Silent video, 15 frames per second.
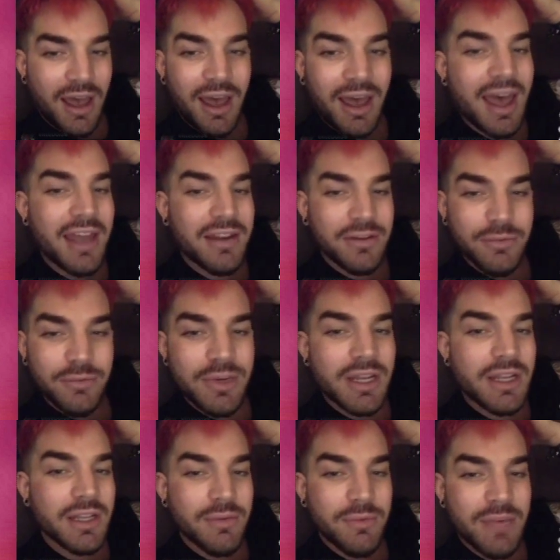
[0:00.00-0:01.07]
I don't
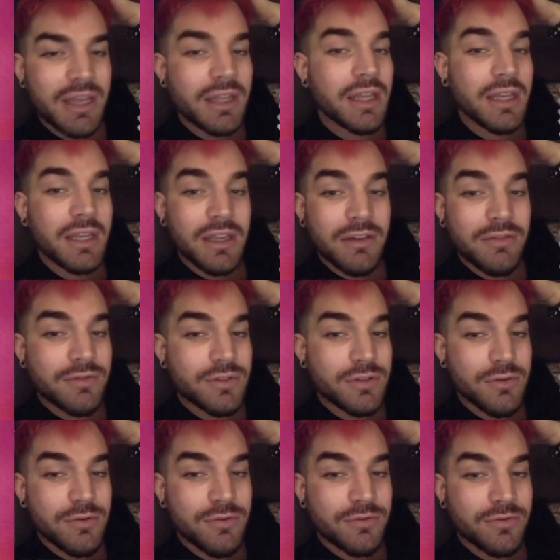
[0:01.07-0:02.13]
really, really give
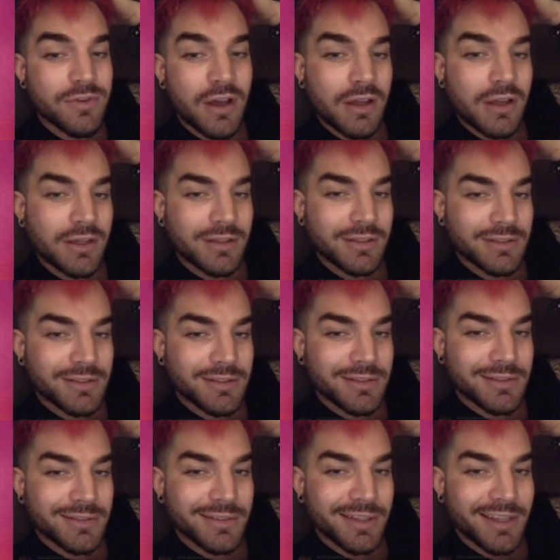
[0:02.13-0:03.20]
two
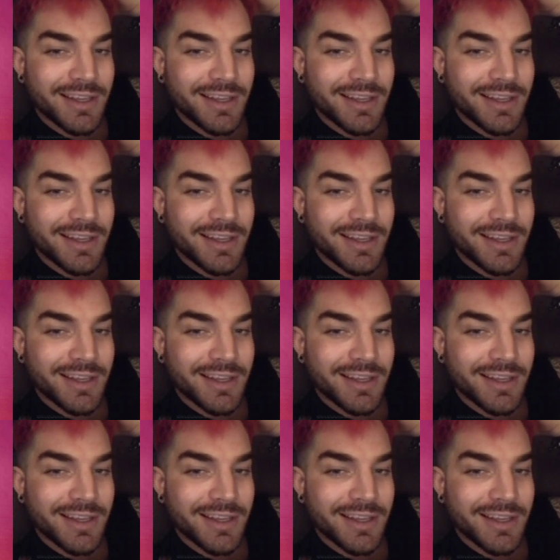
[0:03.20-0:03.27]
fucks.